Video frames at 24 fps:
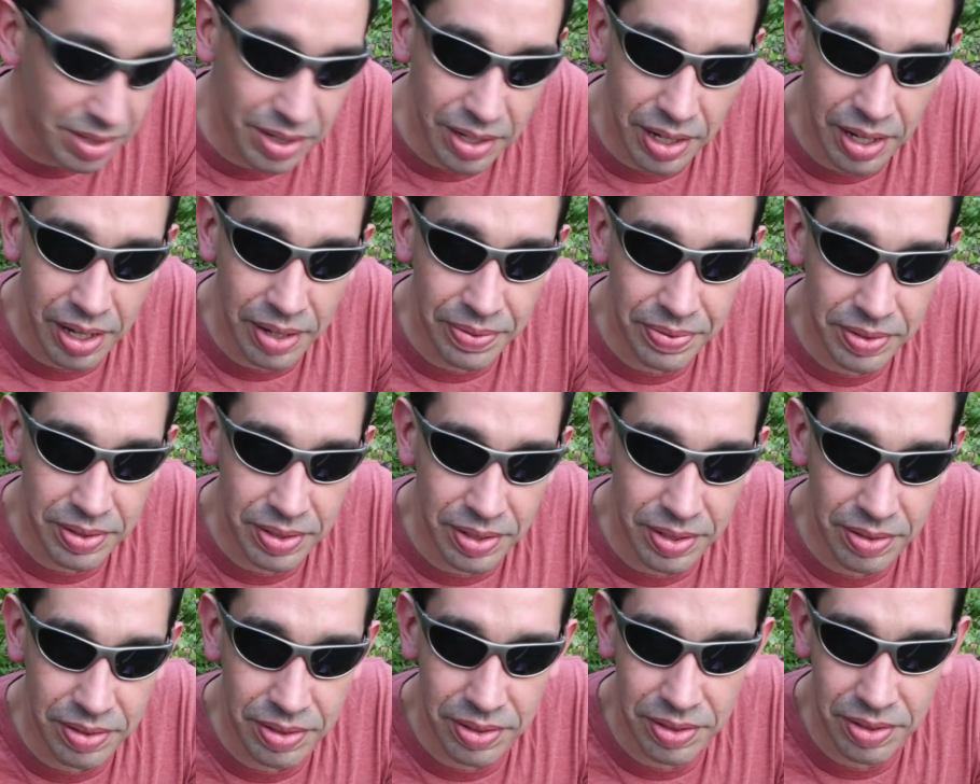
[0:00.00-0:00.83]
stuff,
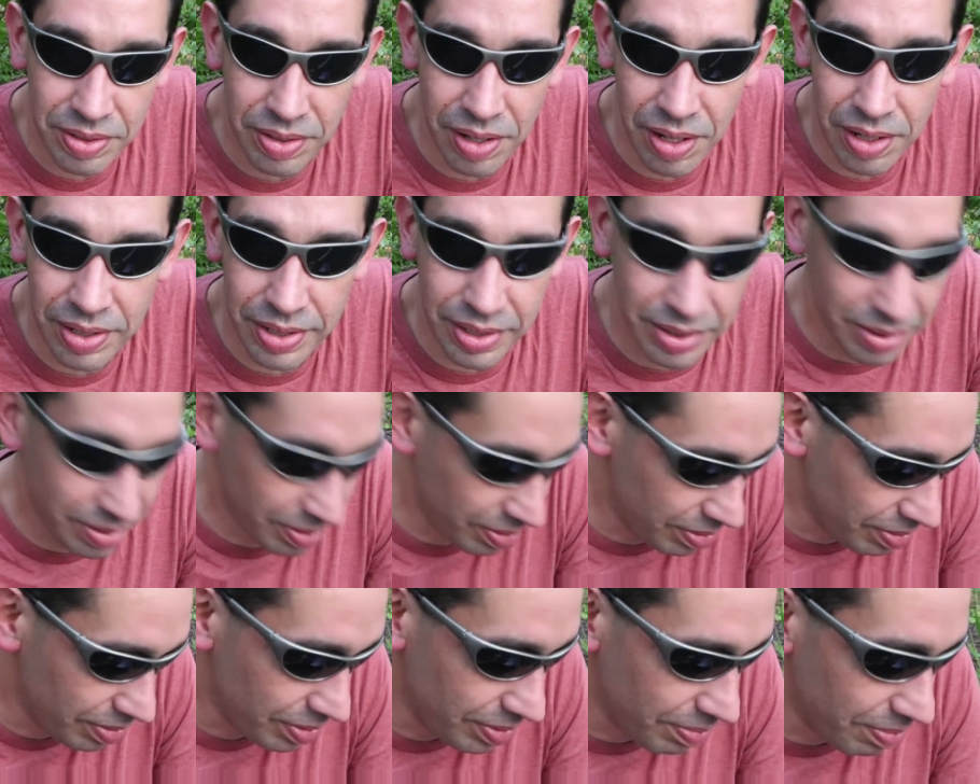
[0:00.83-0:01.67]
just talking,
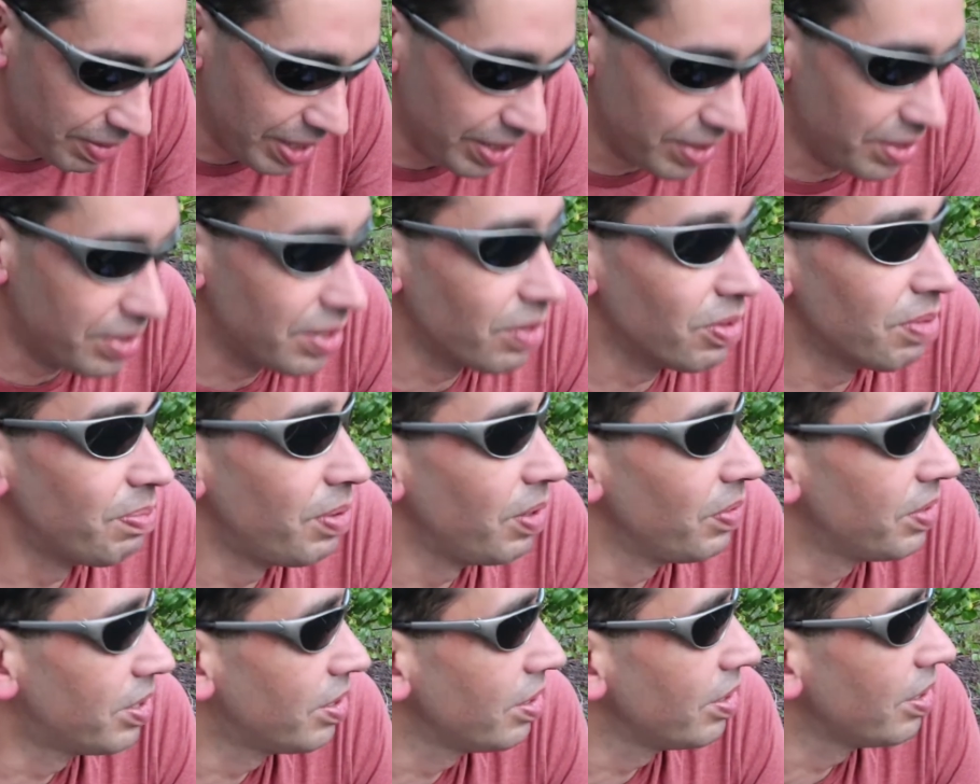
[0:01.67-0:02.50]
making sure we're
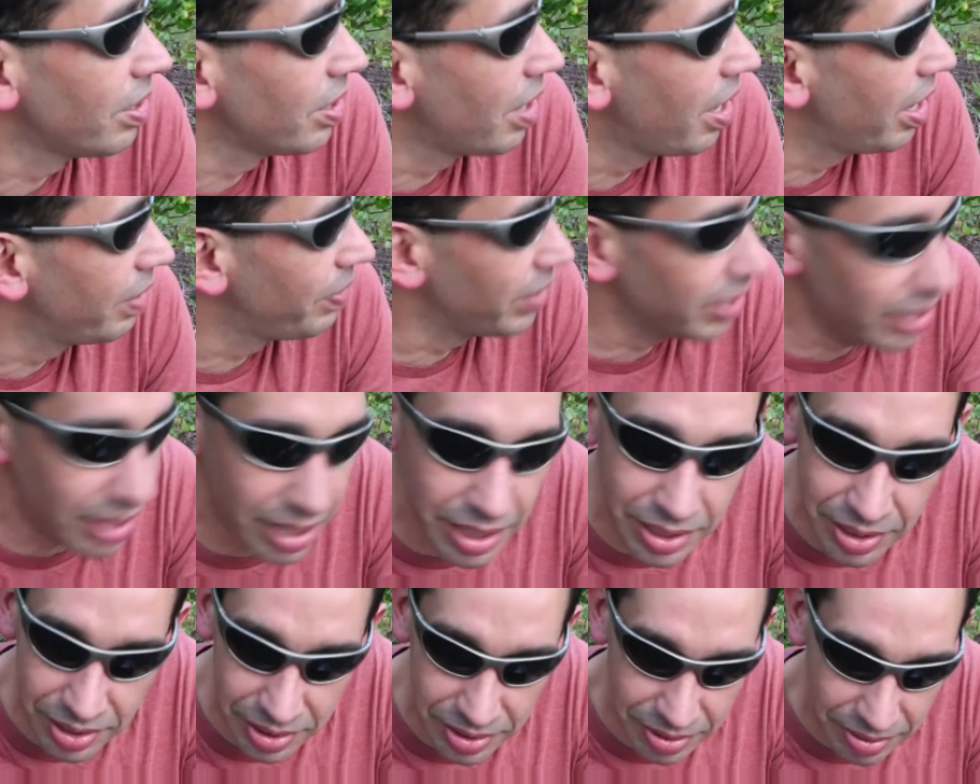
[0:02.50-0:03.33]
both still alive, I
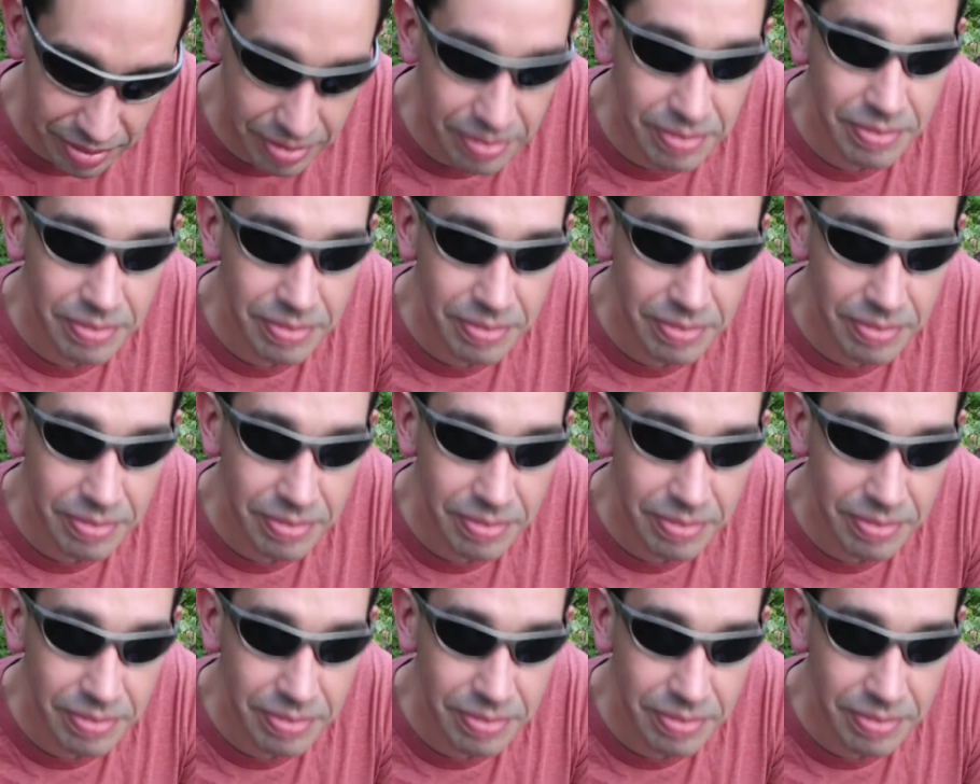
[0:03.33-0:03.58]
guess.